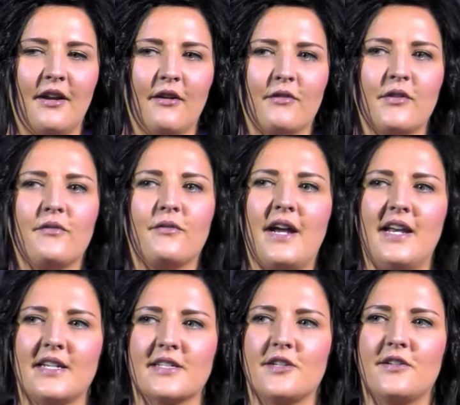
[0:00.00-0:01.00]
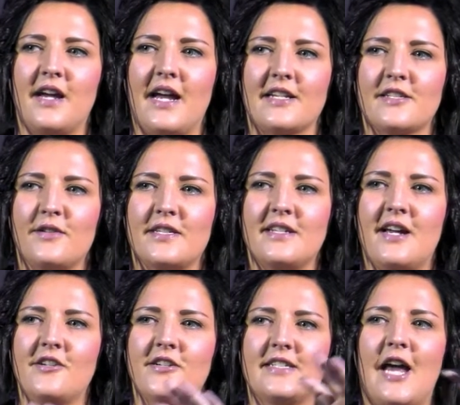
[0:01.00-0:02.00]
Ratings, correct. So it's not
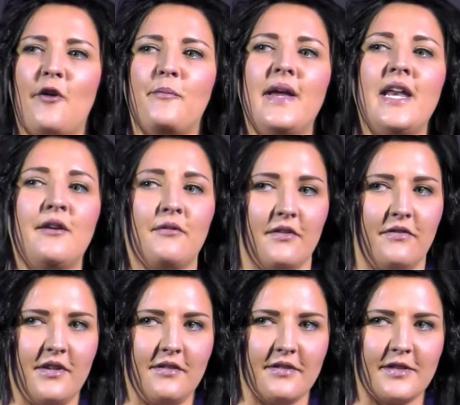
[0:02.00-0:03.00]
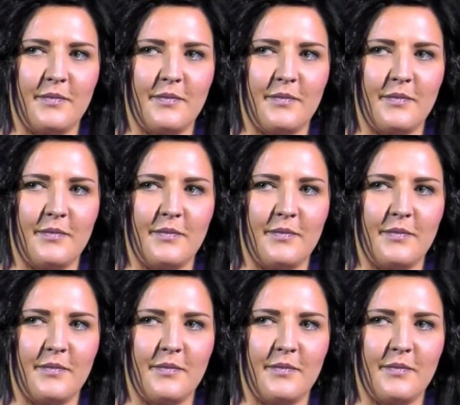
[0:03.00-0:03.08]
just how many reviews,